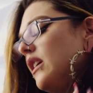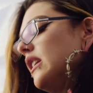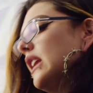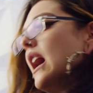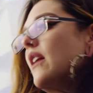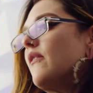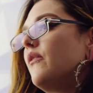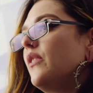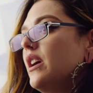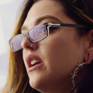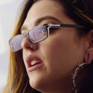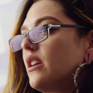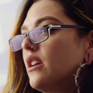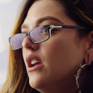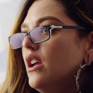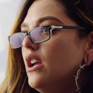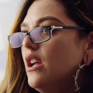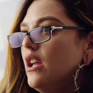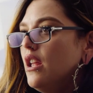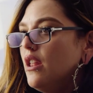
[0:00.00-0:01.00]
and have like
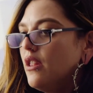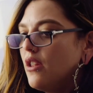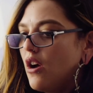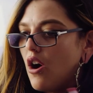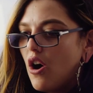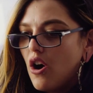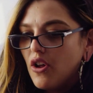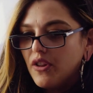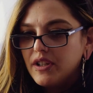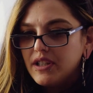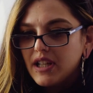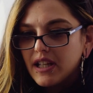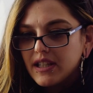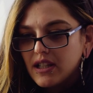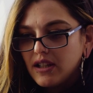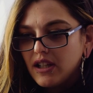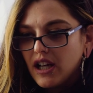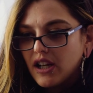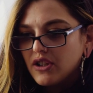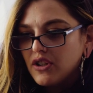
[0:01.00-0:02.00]
all the
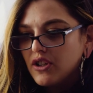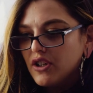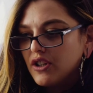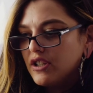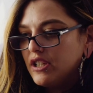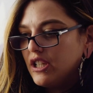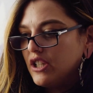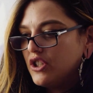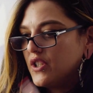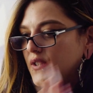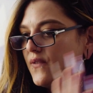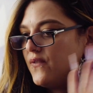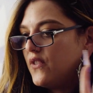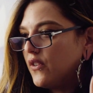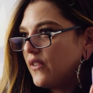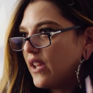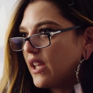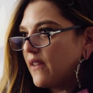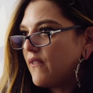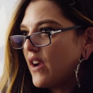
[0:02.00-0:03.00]
dust collectors, and it just
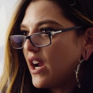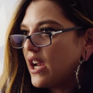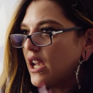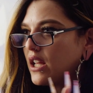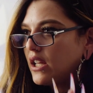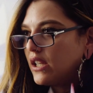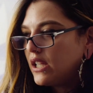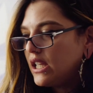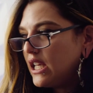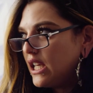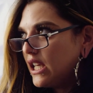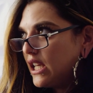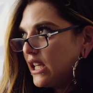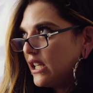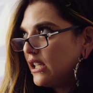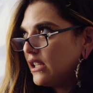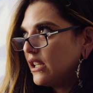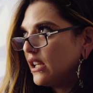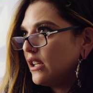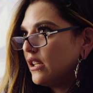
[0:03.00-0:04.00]
feel like very
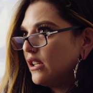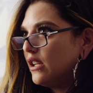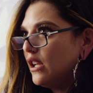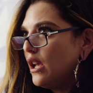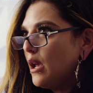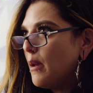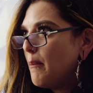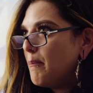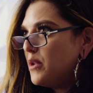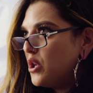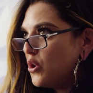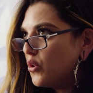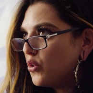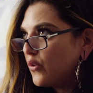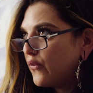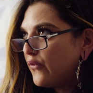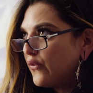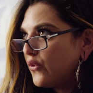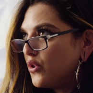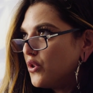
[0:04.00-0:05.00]
clean and
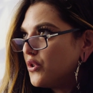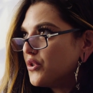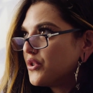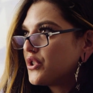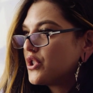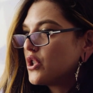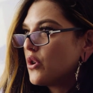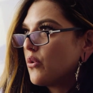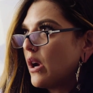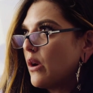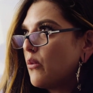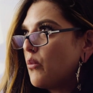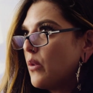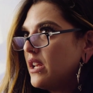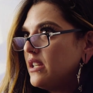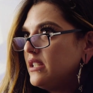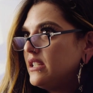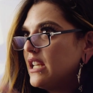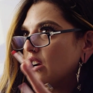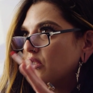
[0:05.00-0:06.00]
beautiful. So I
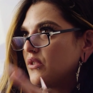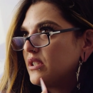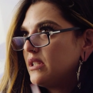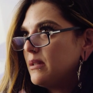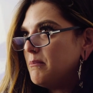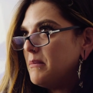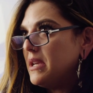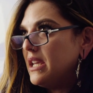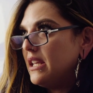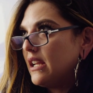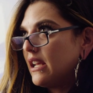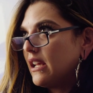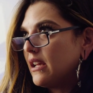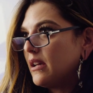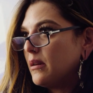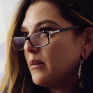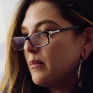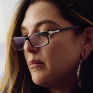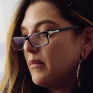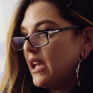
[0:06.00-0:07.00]
went down to meet
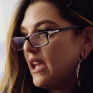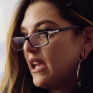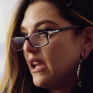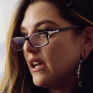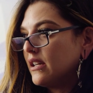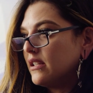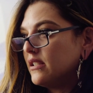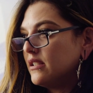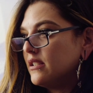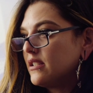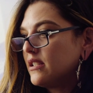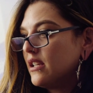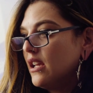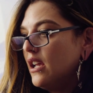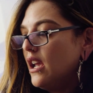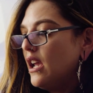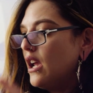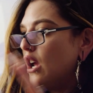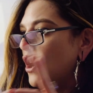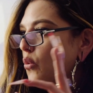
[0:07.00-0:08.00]
him and
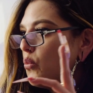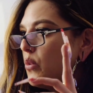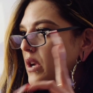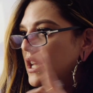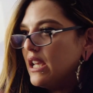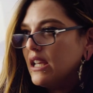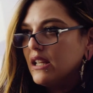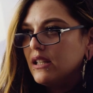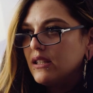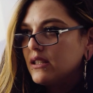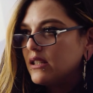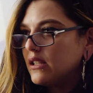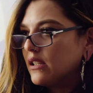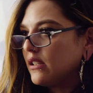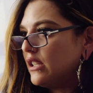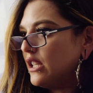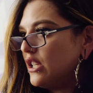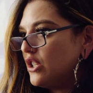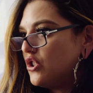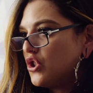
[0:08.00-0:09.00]
we
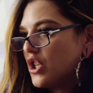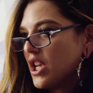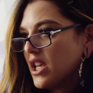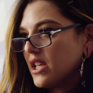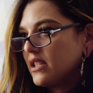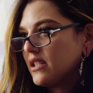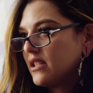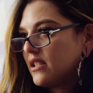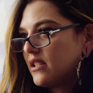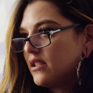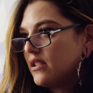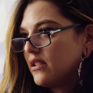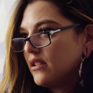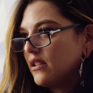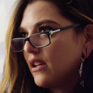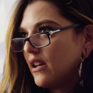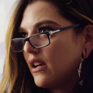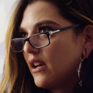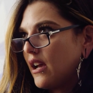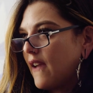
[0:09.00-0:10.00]
instantly just,
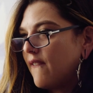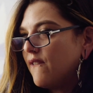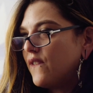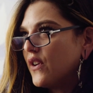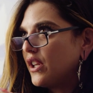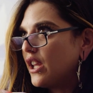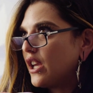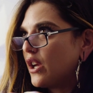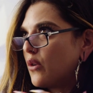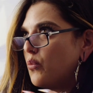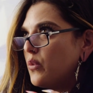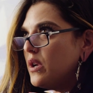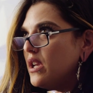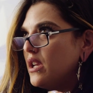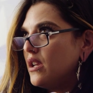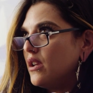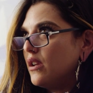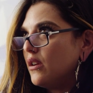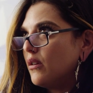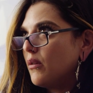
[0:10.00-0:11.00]
I feel like
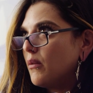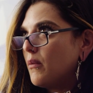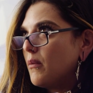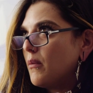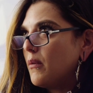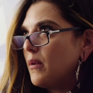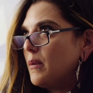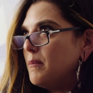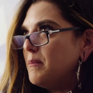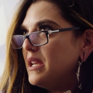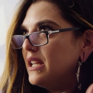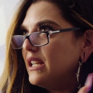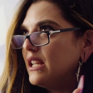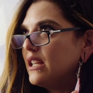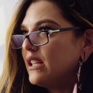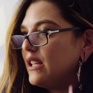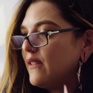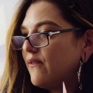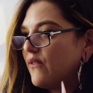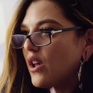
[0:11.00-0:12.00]
we
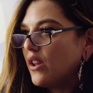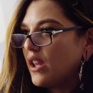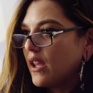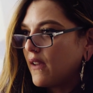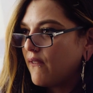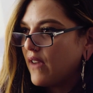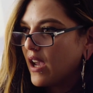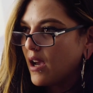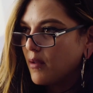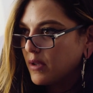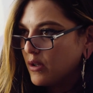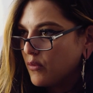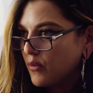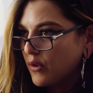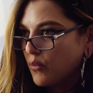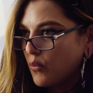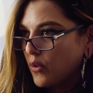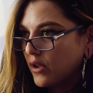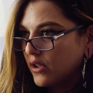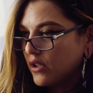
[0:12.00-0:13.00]
immediately felt like family
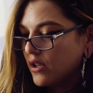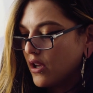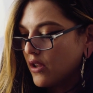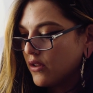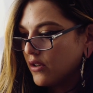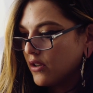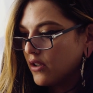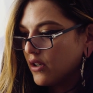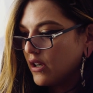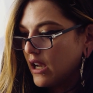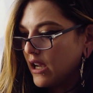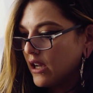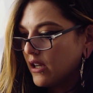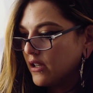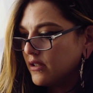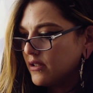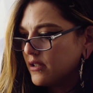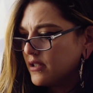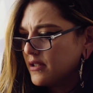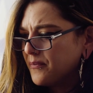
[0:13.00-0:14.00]
with one another,
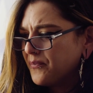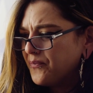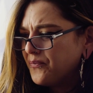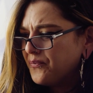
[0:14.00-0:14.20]
and